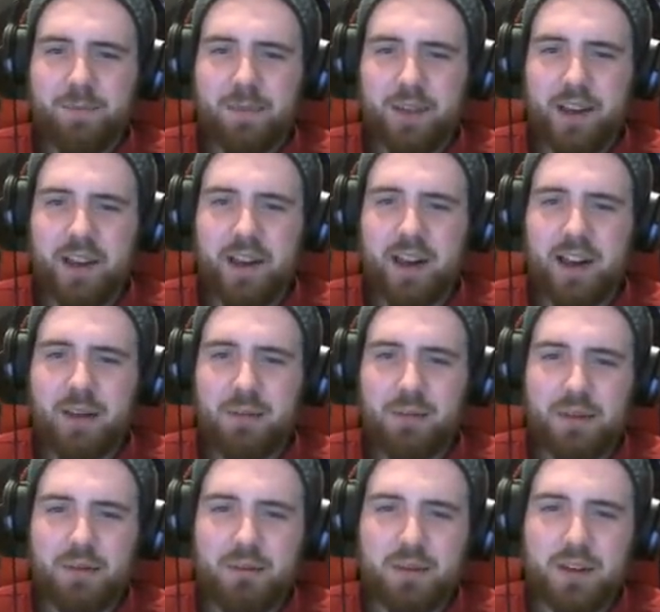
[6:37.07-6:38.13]
Yeah, I'm
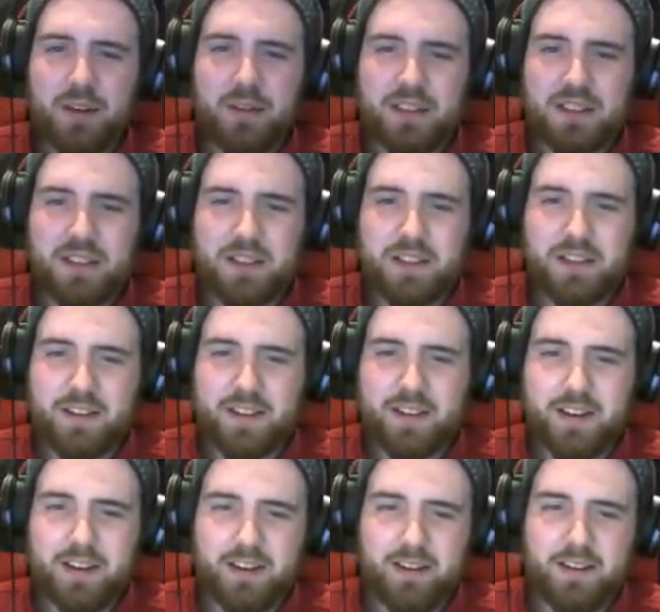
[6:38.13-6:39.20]
afraid we're gonna have to sit up the
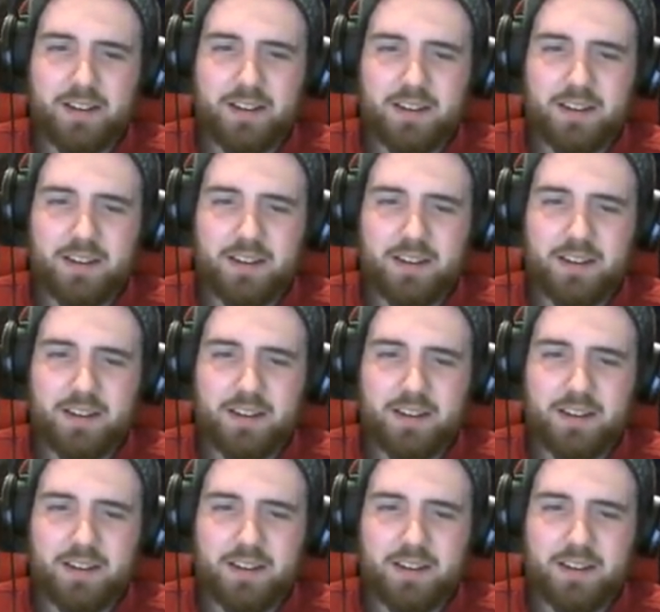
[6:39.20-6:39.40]
night here.